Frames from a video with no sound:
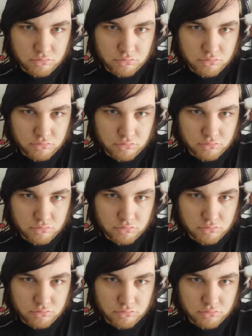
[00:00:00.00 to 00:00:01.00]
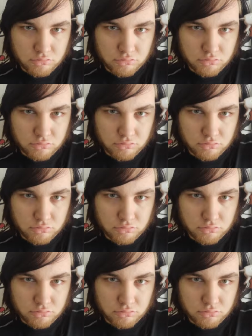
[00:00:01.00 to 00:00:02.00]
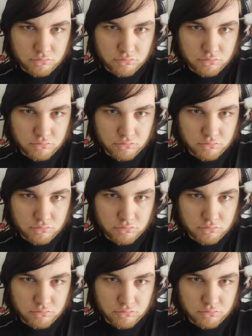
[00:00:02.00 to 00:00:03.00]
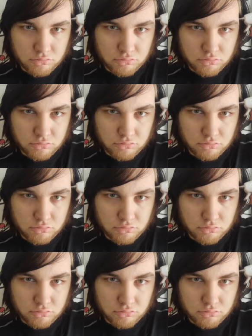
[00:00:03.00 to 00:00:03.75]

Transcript: [no speech]